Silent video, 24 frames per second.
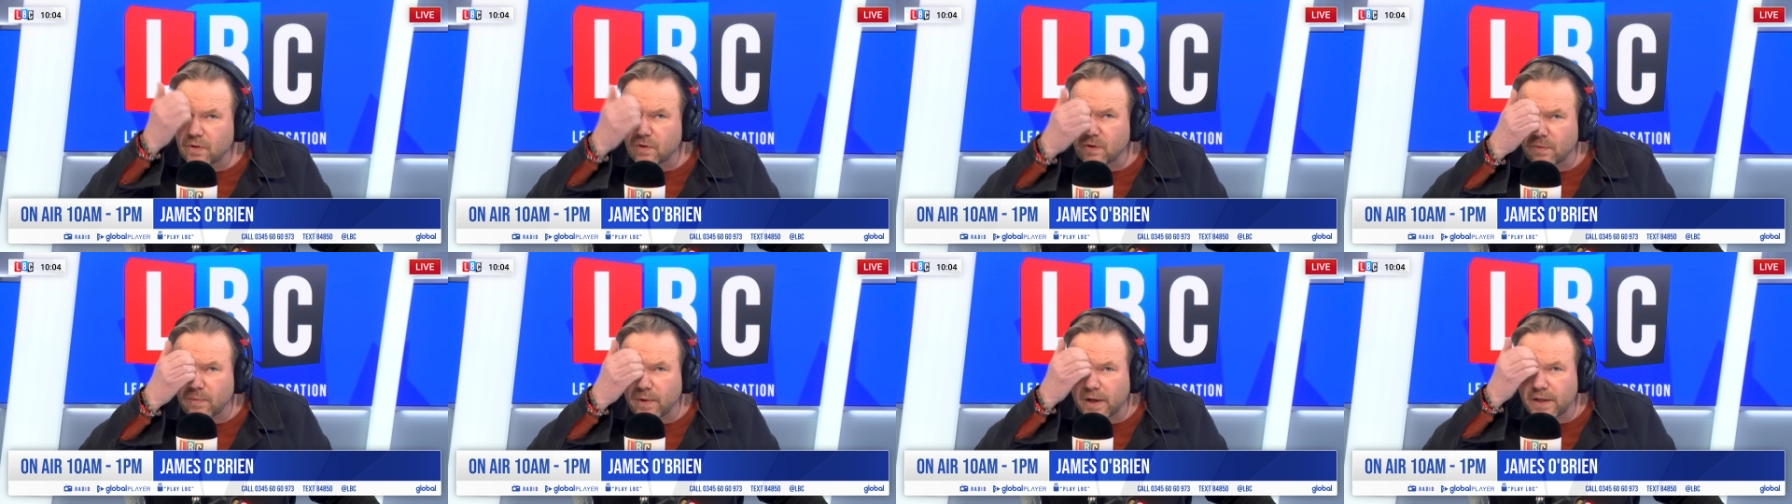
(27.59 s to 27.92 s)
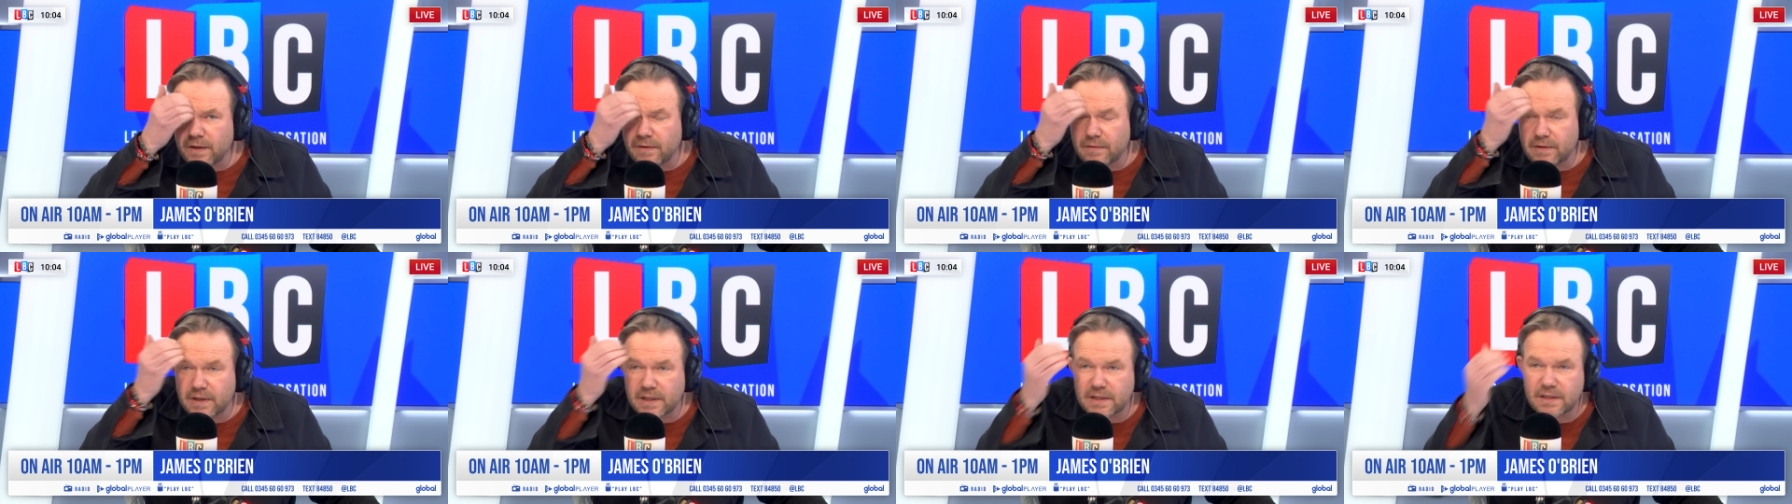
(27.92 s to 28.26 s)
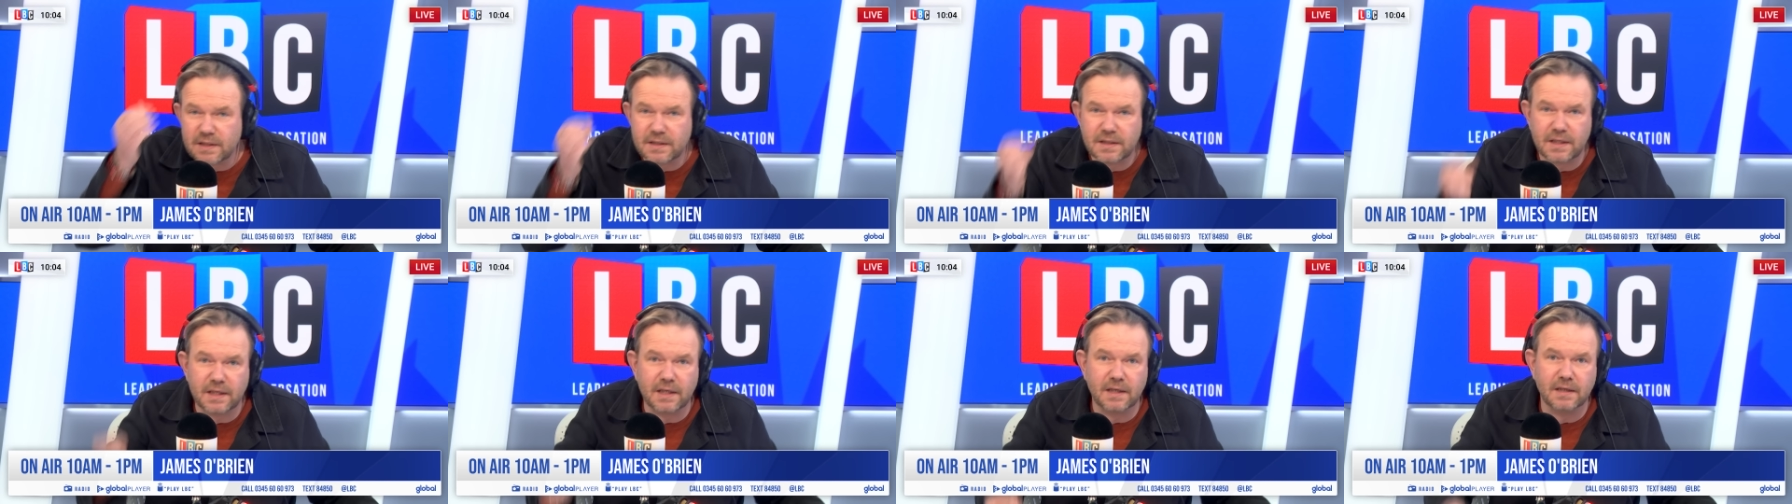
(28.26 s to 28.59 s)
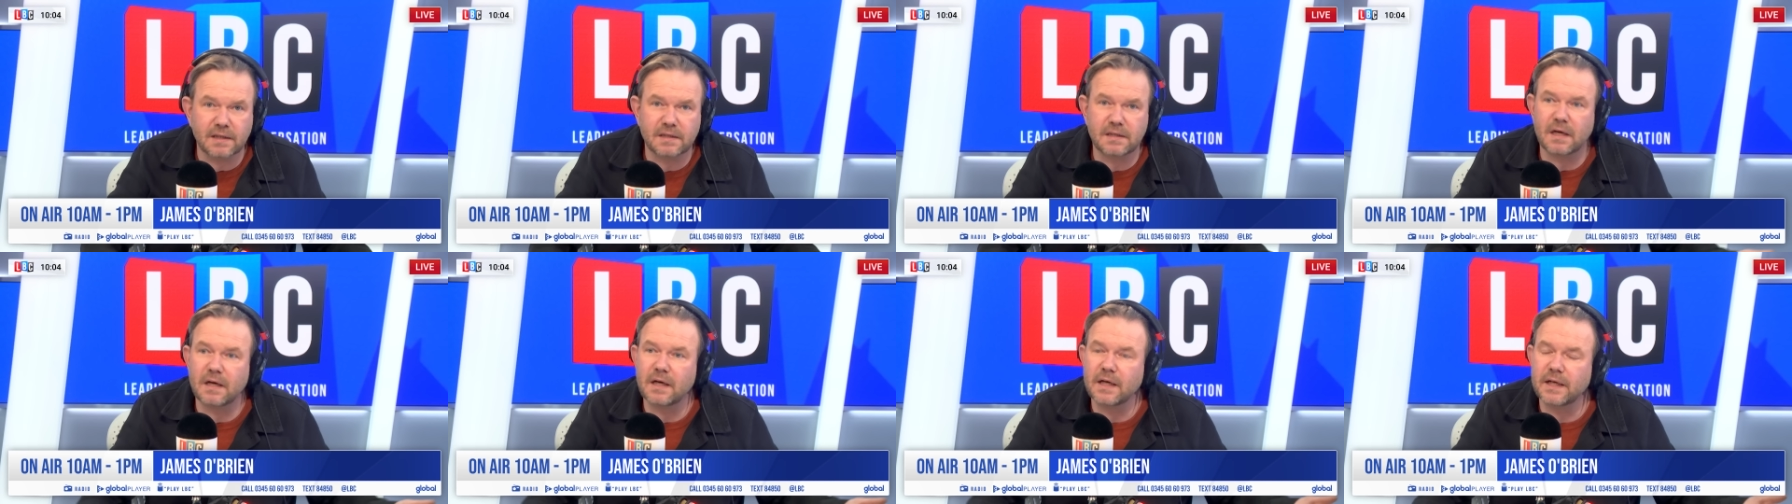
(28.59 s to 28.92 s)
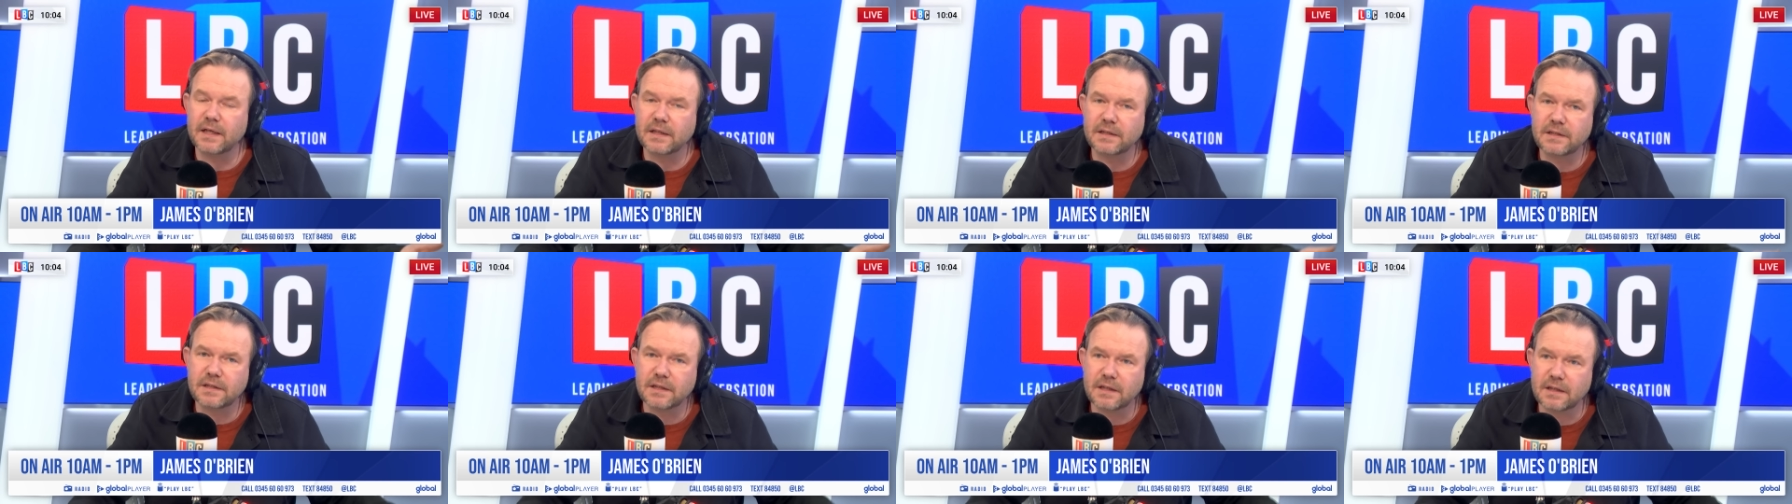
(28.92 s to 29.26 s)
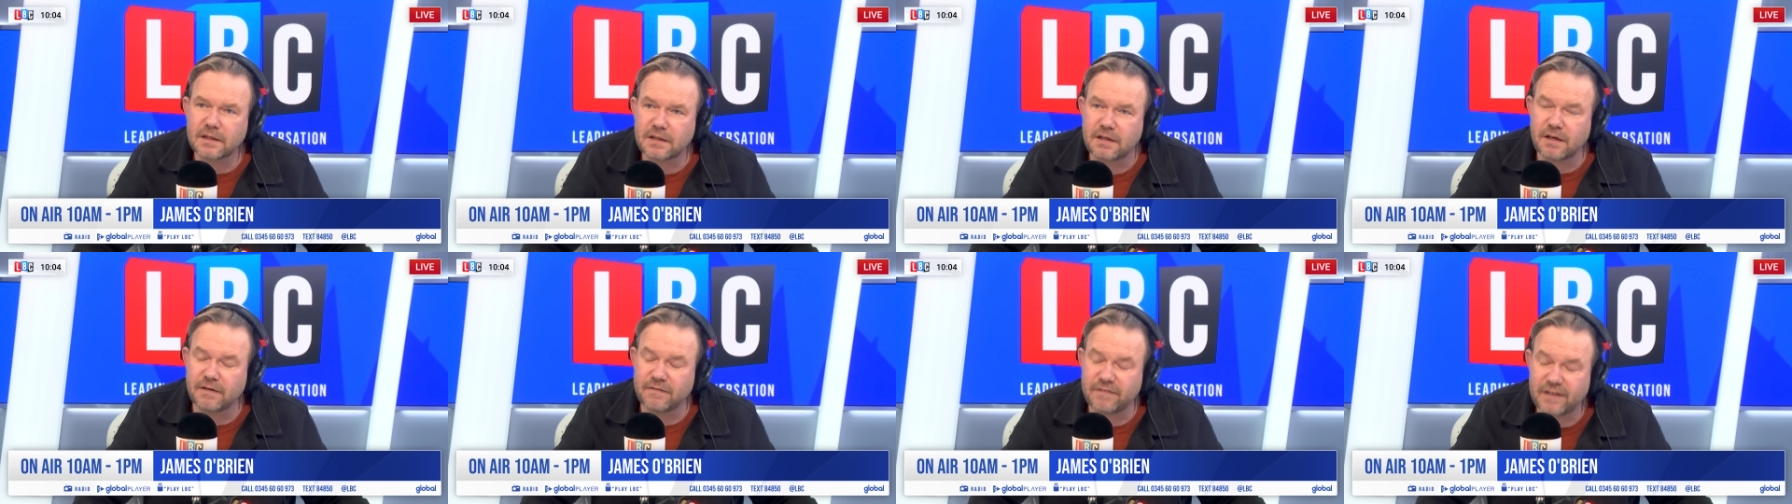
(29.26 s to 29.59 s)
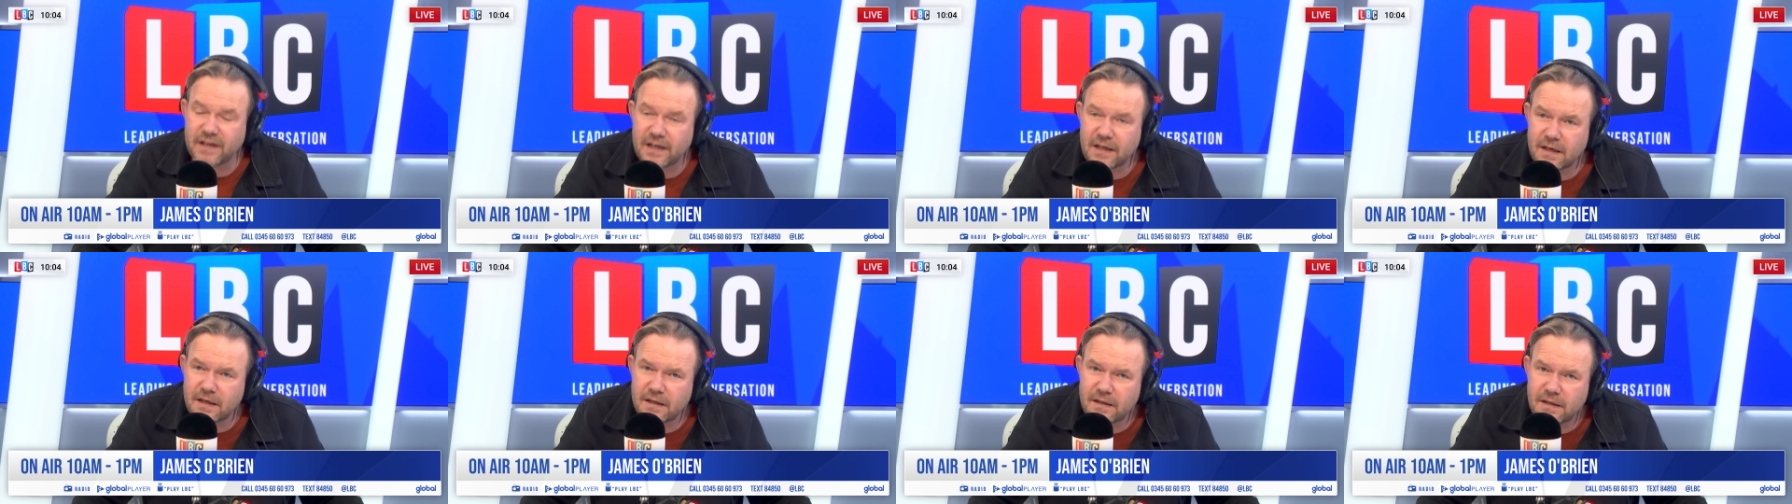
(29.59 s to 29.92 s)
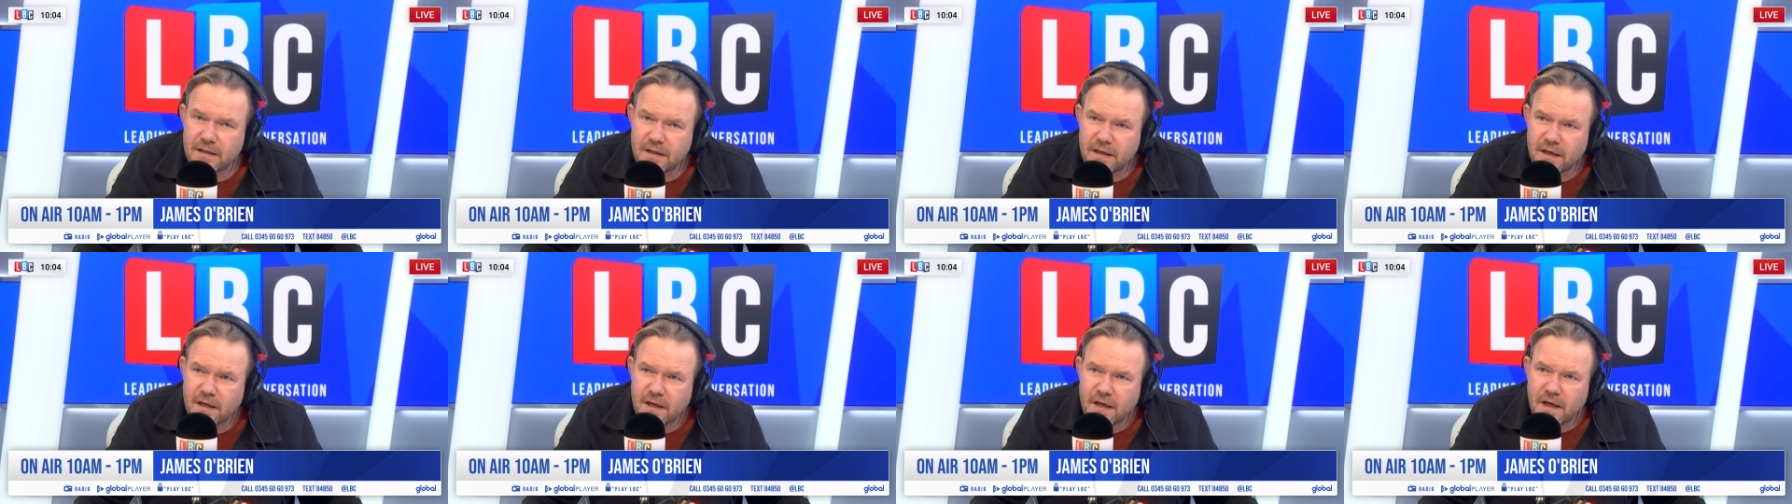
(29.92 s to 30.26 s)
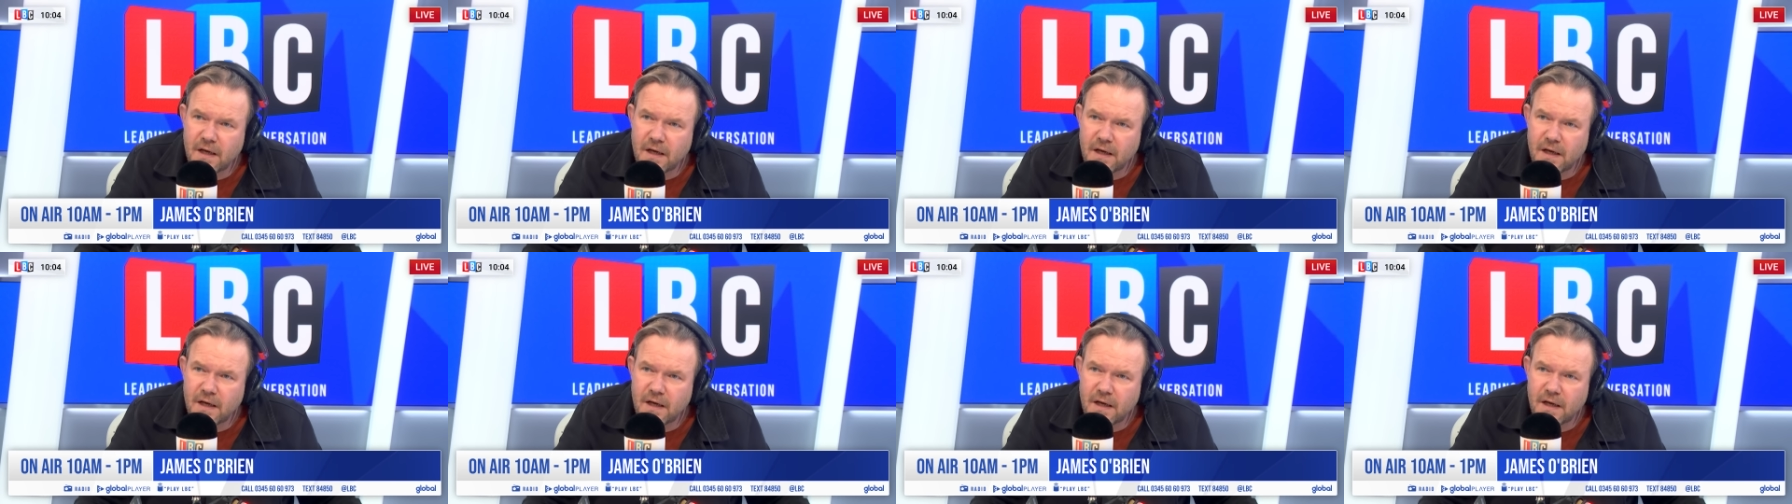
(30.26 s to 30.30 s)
or whether it's the entire Church of England